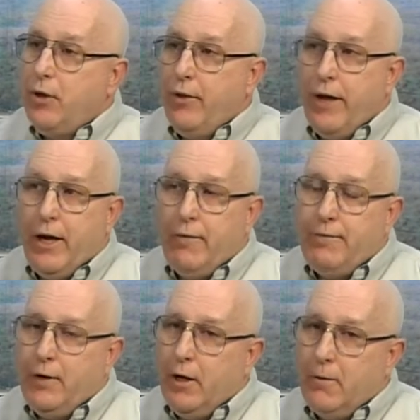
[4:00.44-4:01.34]
that
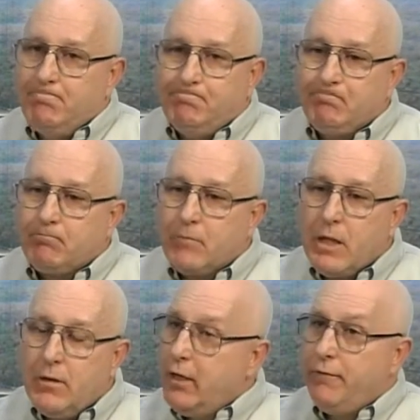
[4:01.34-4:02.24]
if,
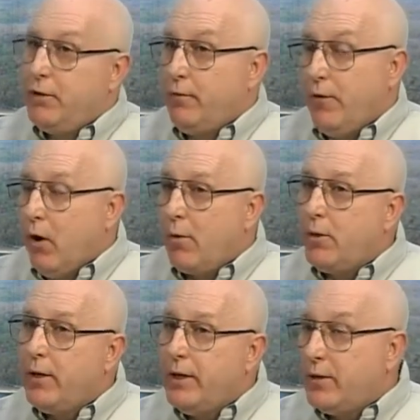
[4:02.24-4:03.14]
say if it's a
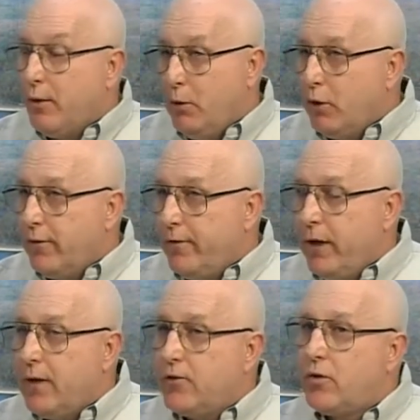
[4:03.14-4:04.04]
farmer, he's going to build a
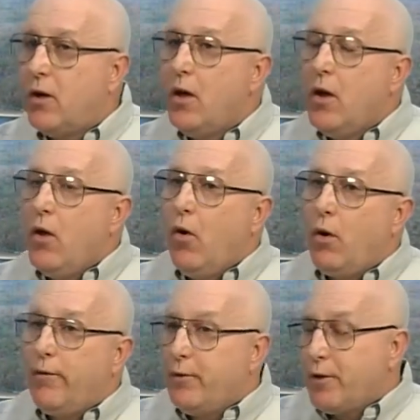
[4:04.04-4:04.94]
fence,
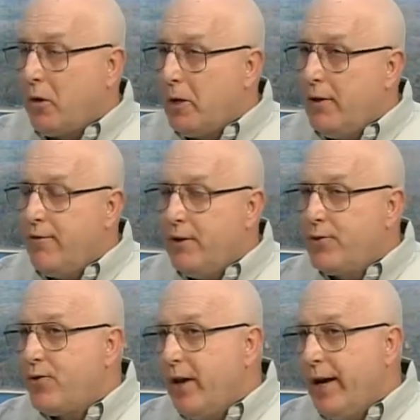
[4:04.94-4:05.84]
or if there's already a
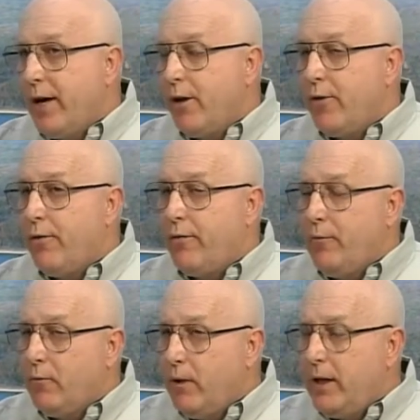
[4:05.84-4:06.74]
fence there,
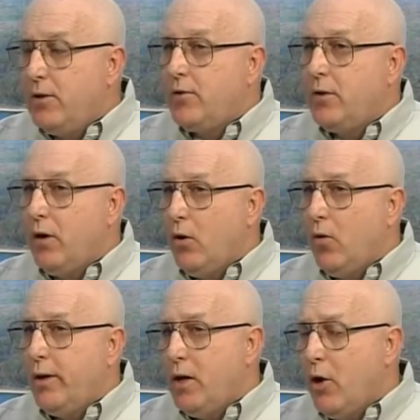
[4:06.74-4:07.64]
we can
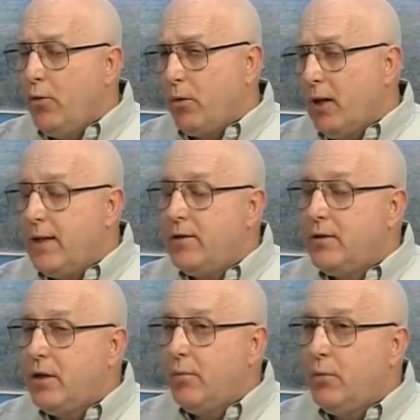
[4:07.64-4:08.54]
show and know the
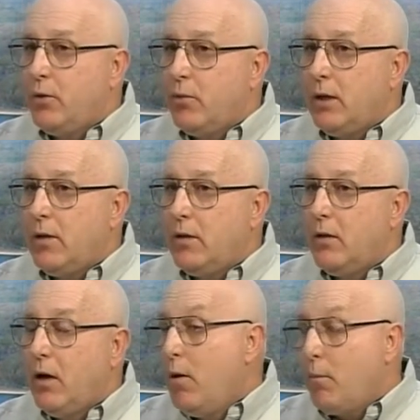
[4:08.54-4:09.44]
relationship between the
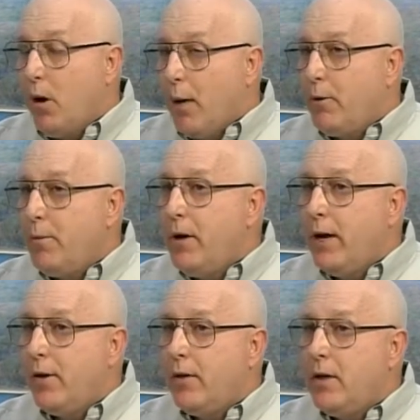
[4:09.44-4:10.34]
property
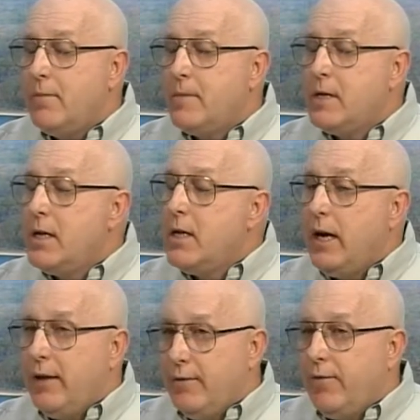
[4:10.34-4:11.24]
boundary
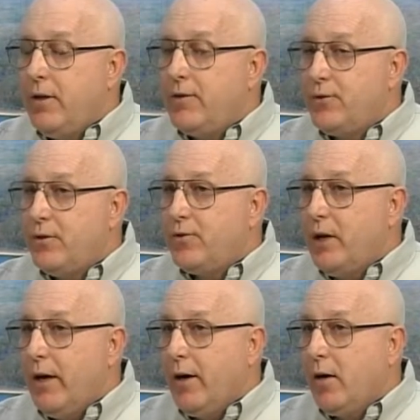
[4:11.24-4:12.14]
and the fence that's
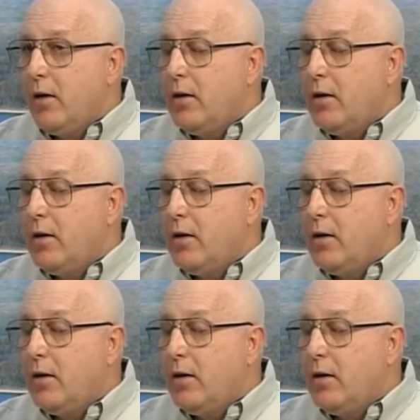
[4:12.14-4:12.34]
there.